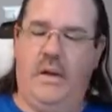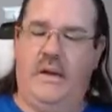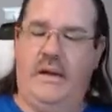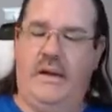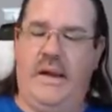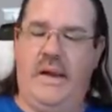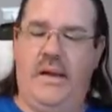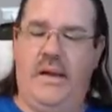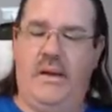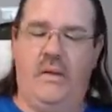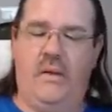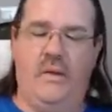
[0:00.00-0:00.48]

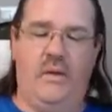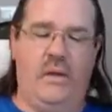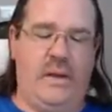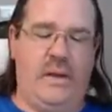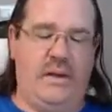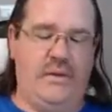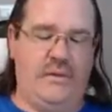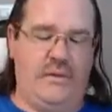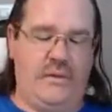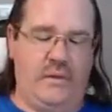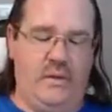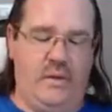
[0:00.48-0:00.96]
Now,
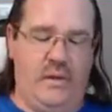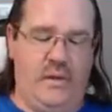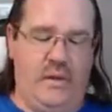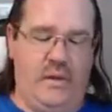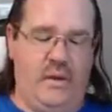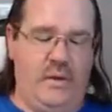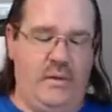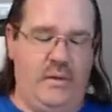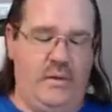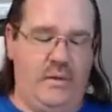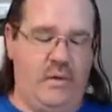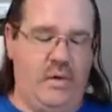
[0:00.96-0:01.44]
as
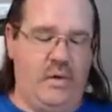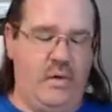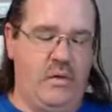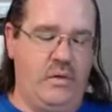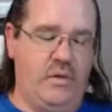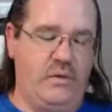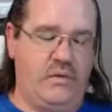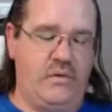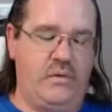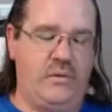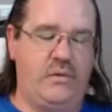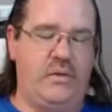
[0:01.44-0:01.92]

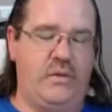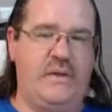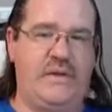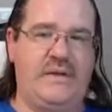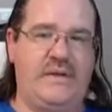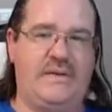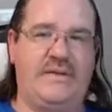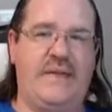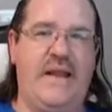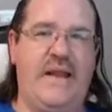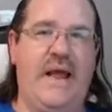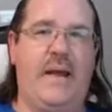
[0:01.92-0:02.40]
going to the
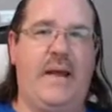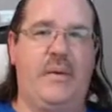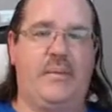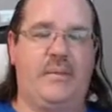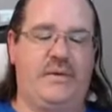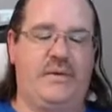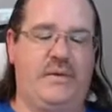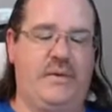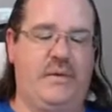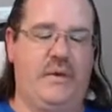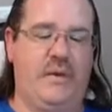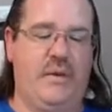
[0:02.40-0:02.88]

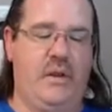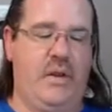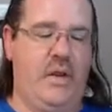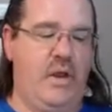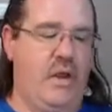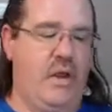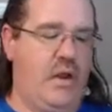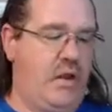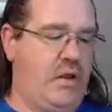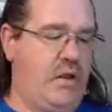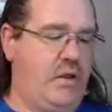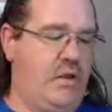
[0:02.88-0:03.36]
snaps,
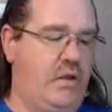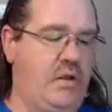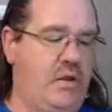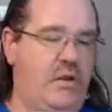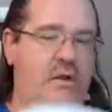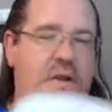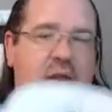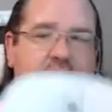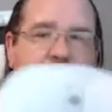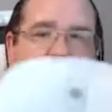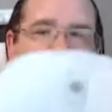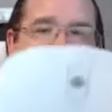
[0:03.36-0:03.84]
you'll
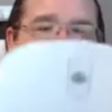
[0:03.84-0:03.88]
get